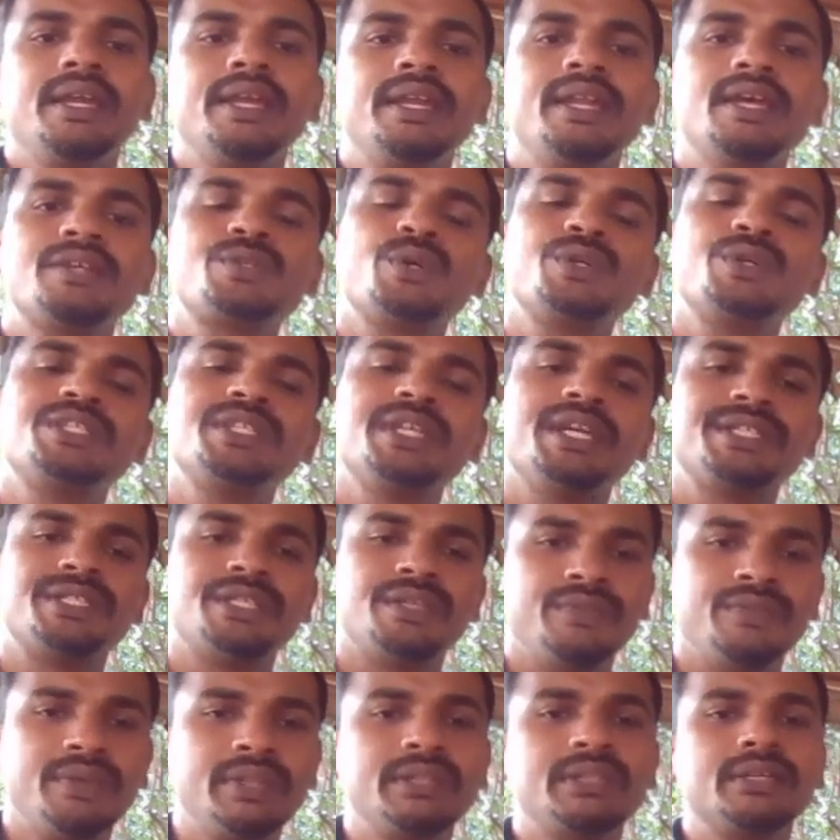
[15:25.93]
in
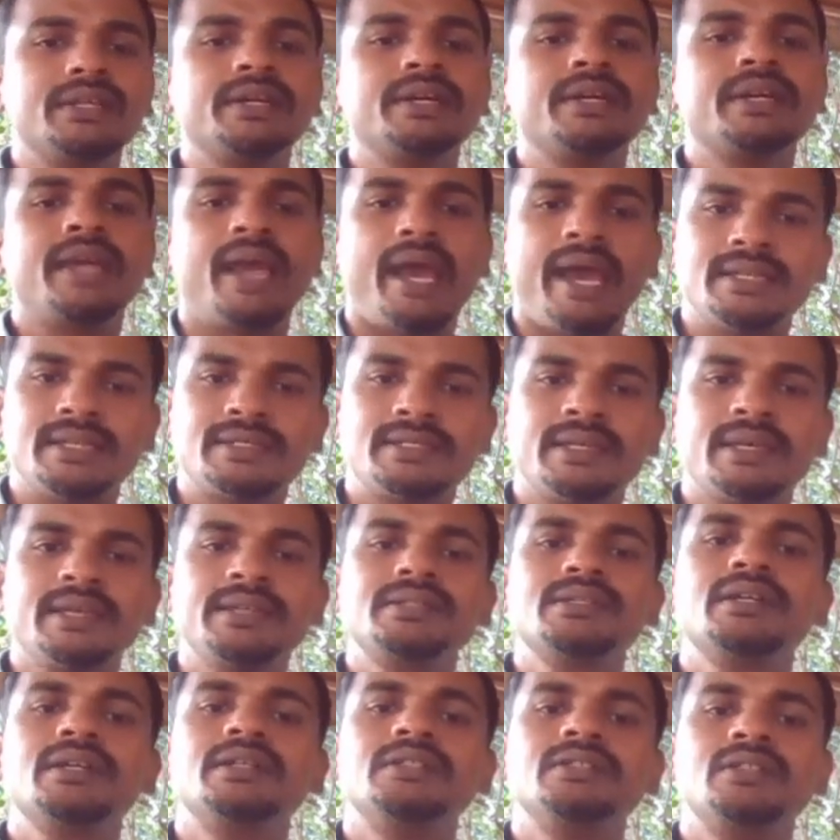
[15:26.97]
association with
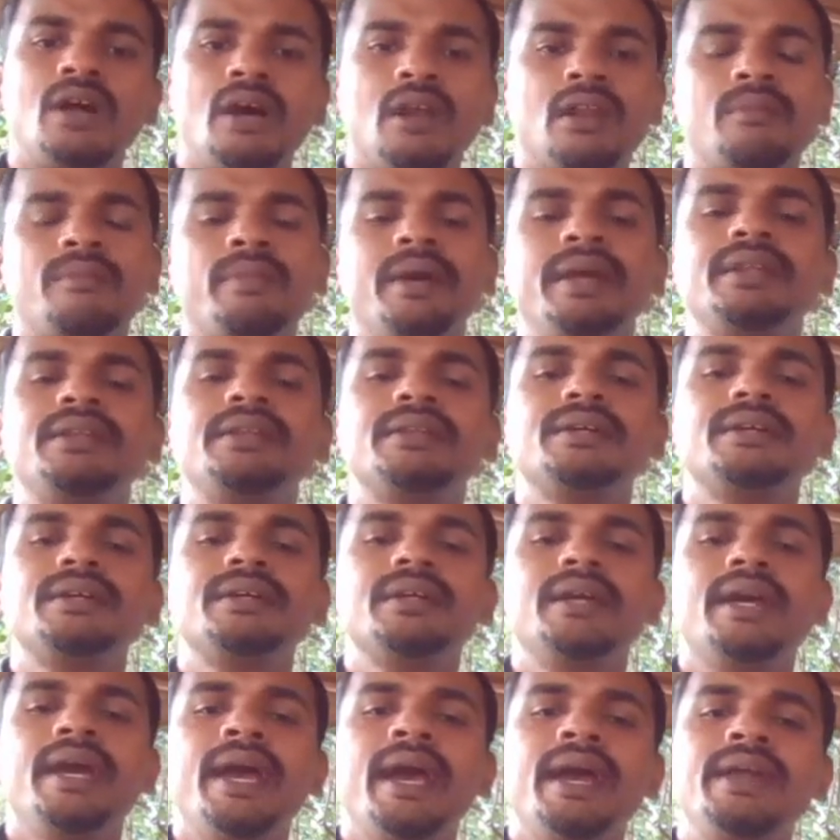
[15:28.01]
calcite, dolomite
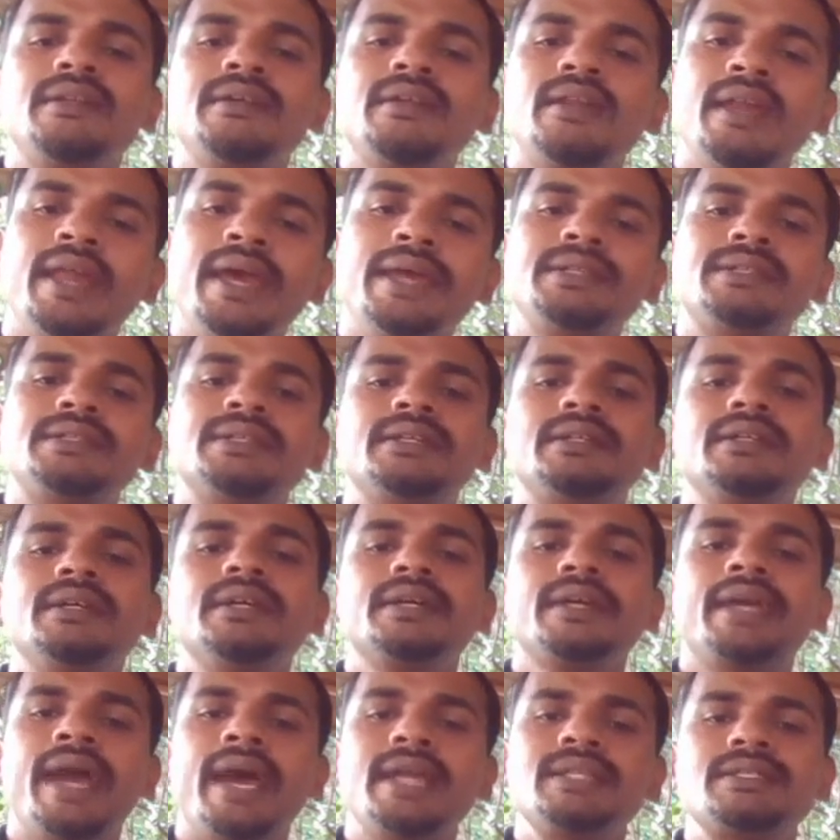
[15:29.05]
and related
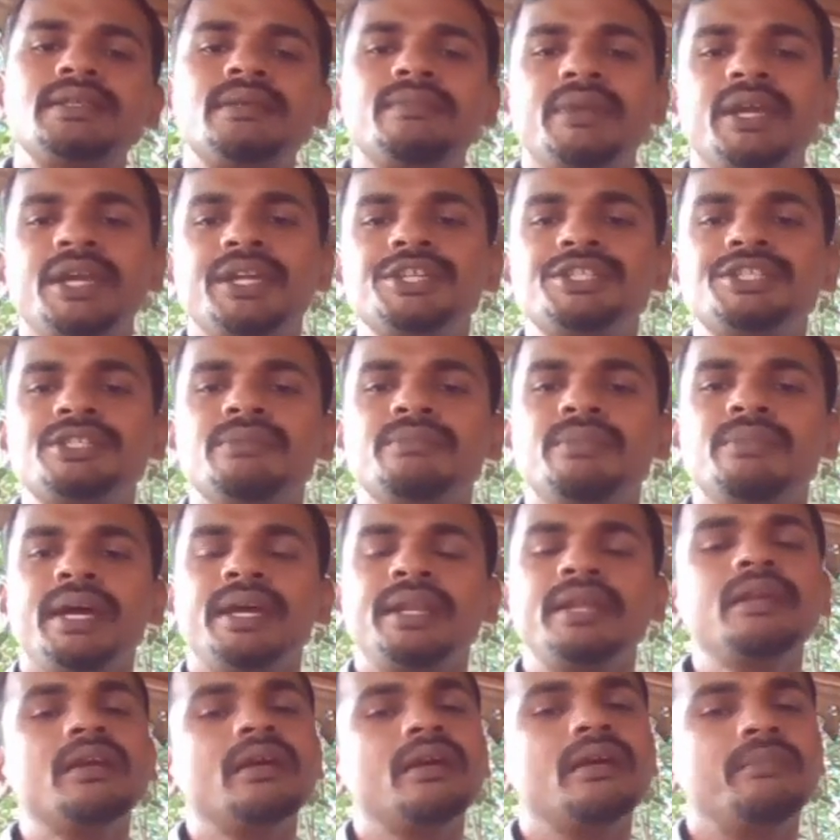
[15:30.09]
calcium magnesium
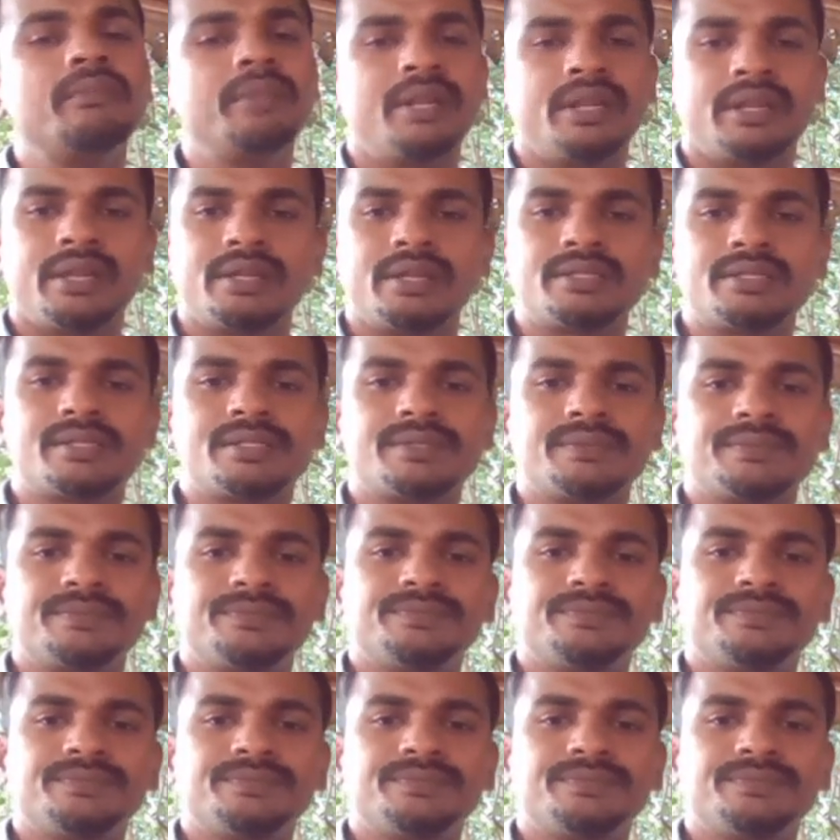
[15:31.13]
bearing minerals.